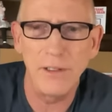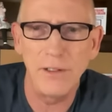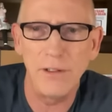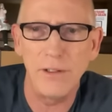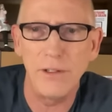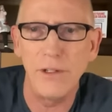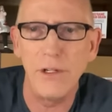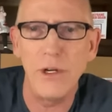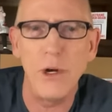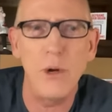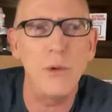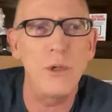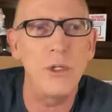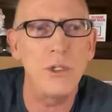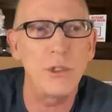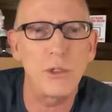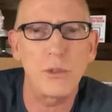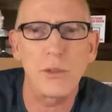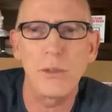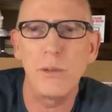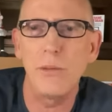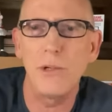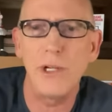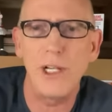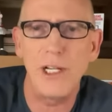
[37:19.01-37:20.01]
No
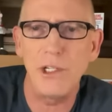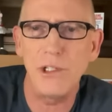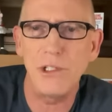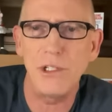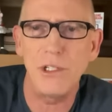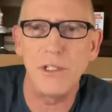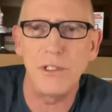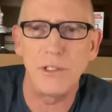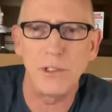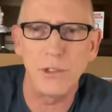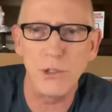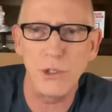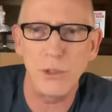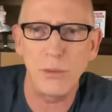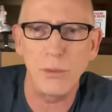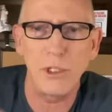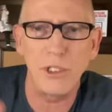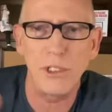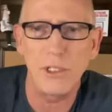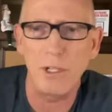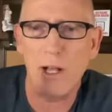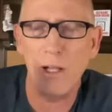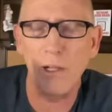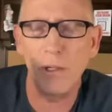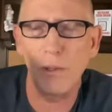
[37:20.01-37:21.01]
discrimination should be
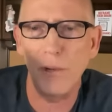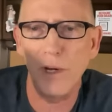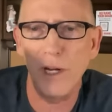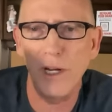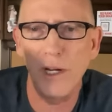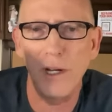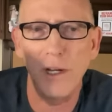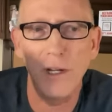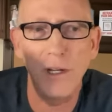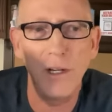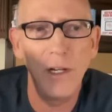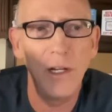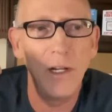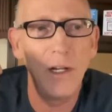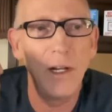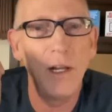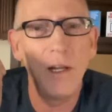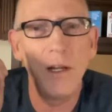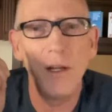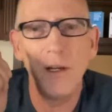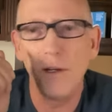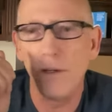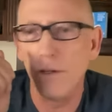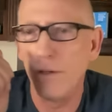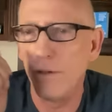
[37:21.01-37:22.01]
tolerated
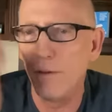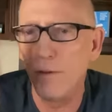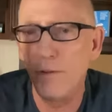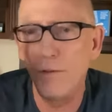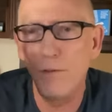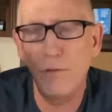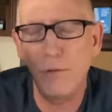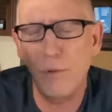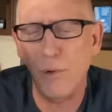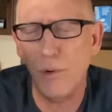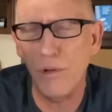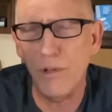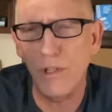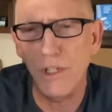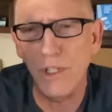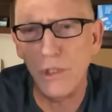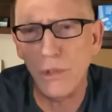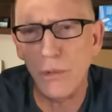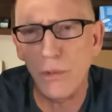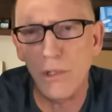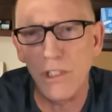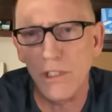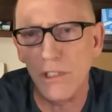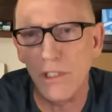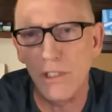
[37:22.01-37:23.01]
for these
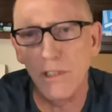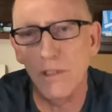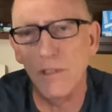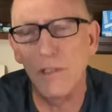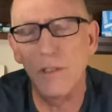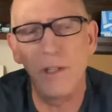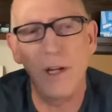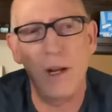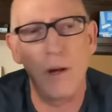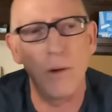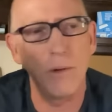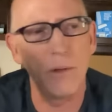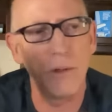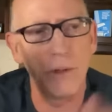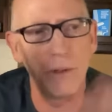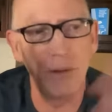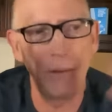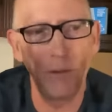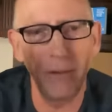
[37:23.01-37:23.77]
reasons, you know,